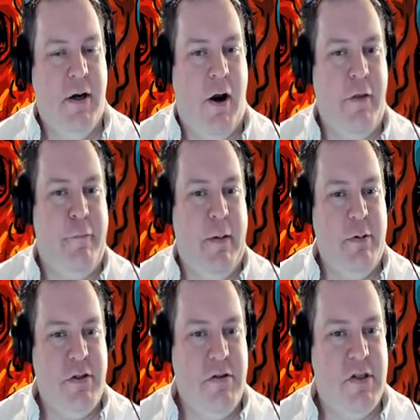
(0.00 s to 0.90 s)
Are the
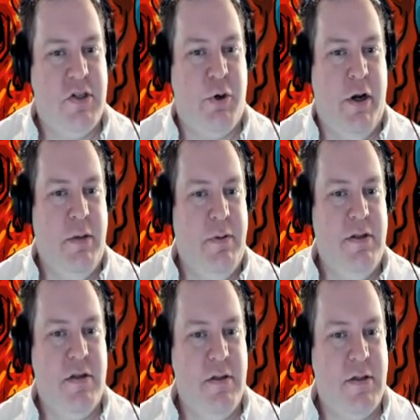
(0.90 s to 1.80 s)
flamer suits just trading
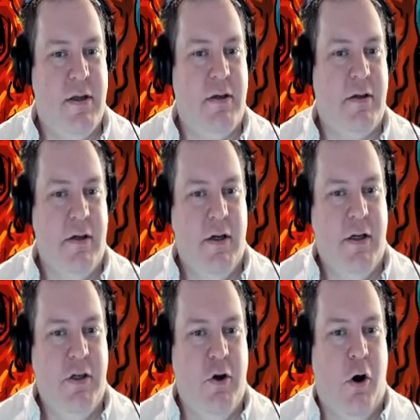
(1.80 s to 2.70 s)
pieces? Like kind you of.